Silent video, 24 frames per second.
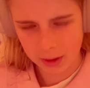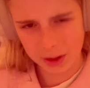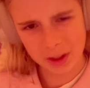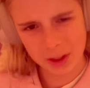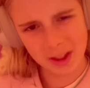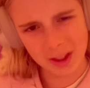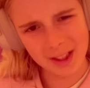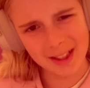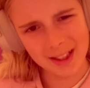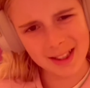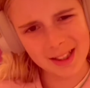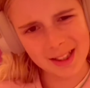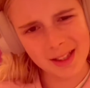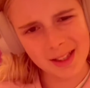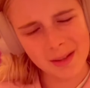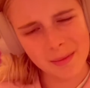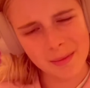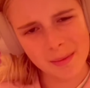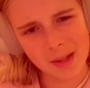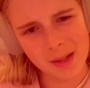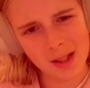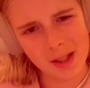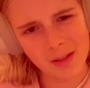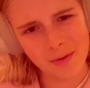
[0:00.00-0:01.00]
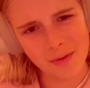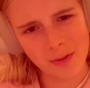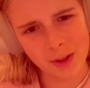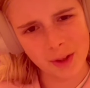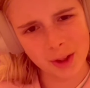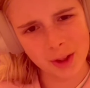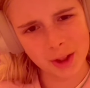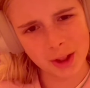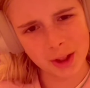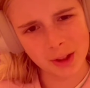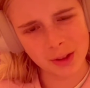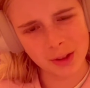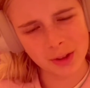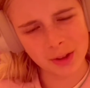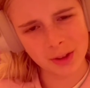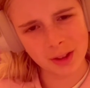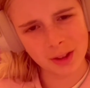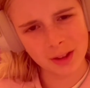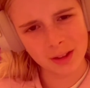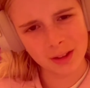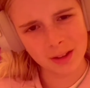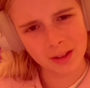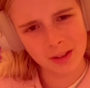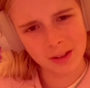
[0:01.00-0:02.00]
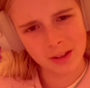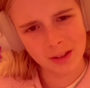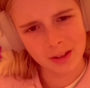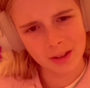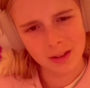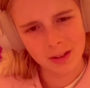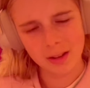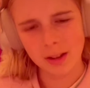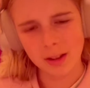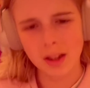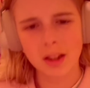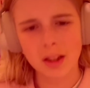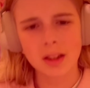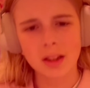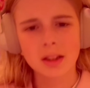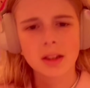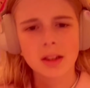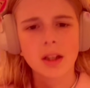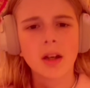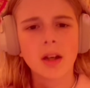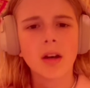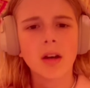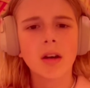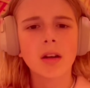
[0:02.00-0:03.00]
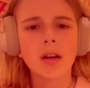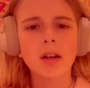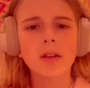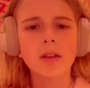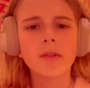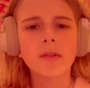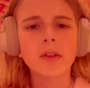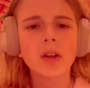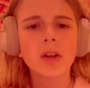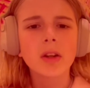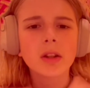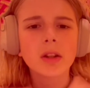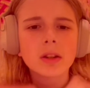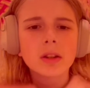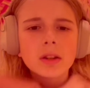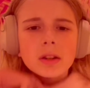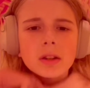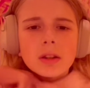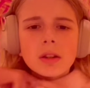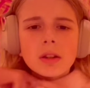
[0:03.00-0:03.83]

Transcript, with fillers: Is it made for children? That is, uh, I didn't notice.